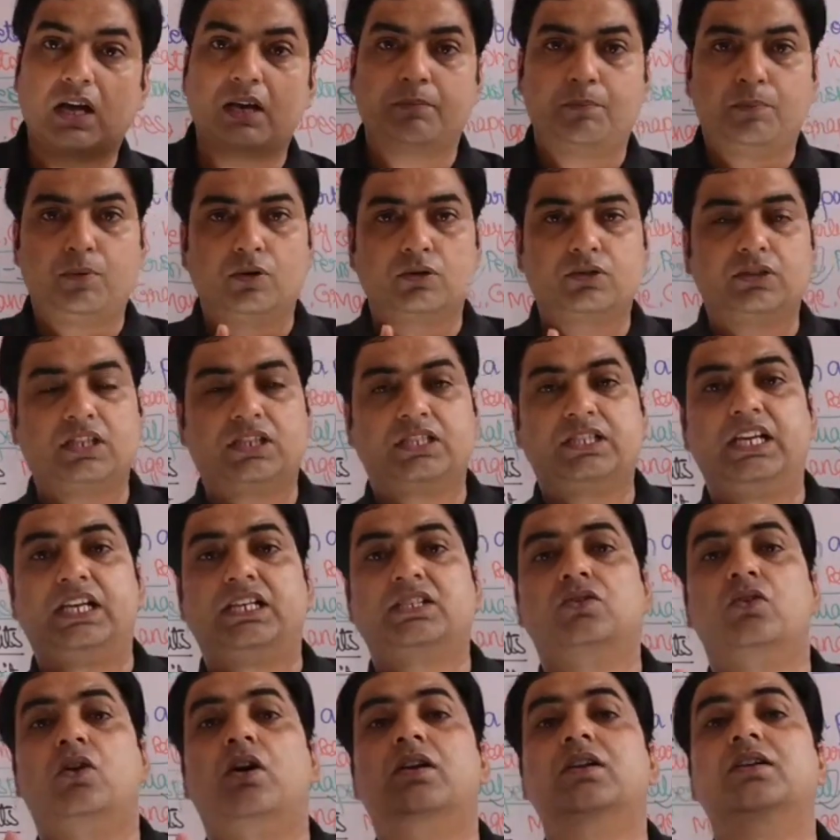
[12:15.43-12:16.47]
both the
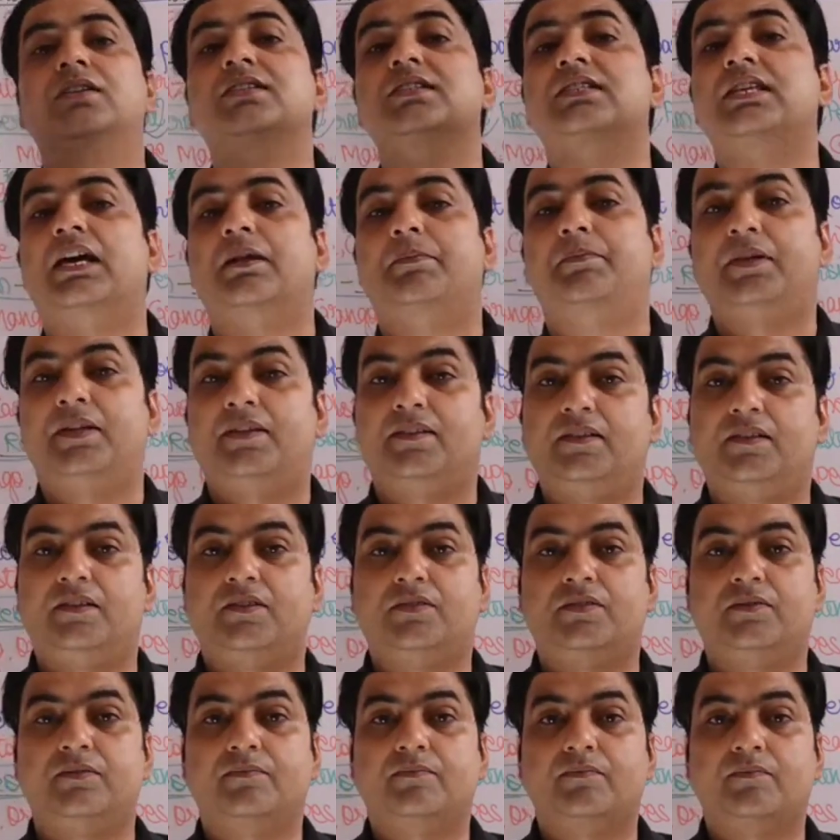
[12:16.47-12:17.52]
sex organs are
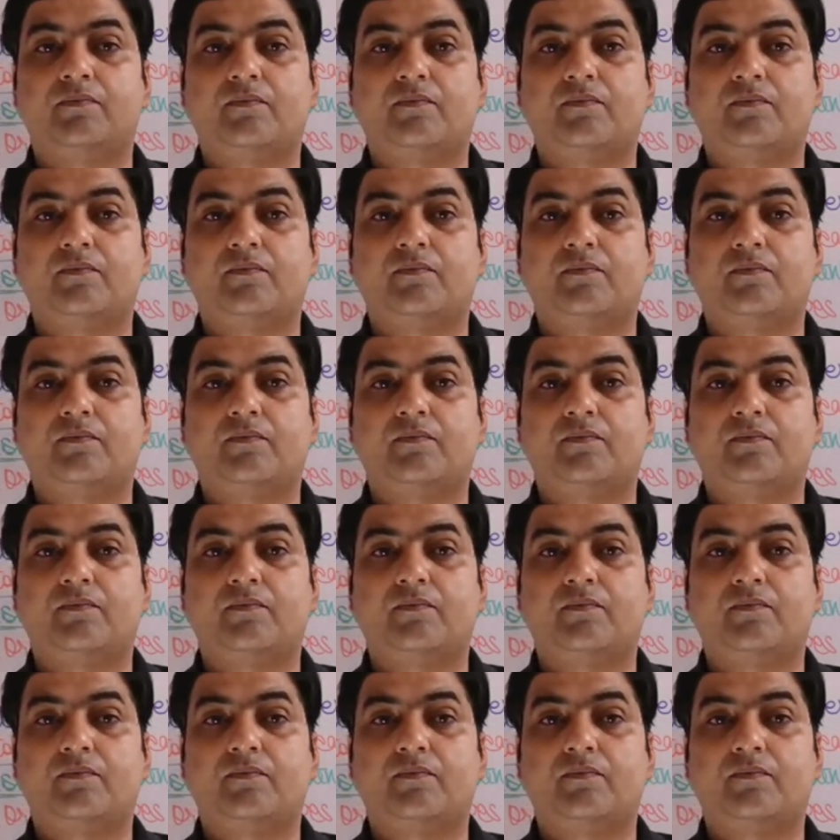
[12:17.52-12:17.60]
present.